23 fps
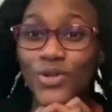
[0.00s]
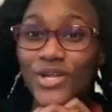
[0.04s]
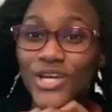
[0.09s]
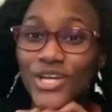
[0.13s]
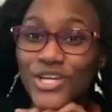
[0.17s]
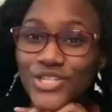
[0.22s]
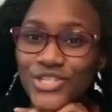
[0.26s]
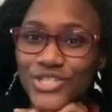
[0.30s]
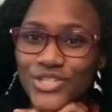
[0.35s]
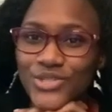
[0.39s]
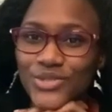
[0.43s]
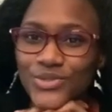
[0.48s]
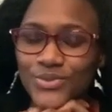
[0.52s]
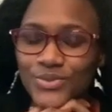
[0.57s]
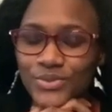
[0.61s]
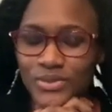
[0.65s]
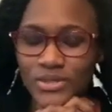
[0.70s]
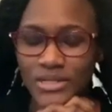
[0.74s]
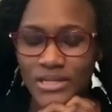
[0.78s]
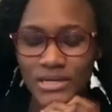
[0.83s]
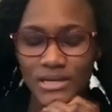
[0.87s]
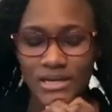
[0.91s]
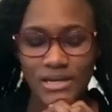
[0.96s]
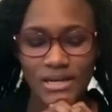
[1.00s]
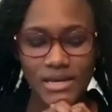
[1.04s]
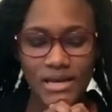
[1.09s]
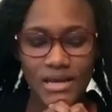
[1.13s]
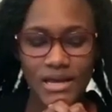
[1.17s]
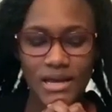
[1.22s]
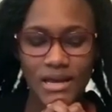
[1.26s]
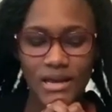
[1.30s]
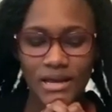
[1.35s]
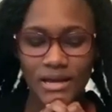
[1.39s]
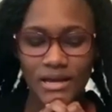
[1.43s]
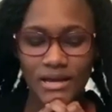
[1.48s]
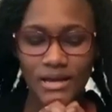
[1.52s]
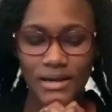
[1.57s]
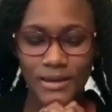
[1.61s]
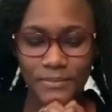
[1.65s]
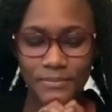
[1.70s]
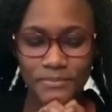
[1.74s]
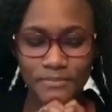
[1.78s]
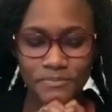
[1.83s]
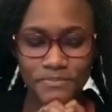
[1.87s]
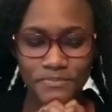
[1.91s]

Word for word: issue. Um,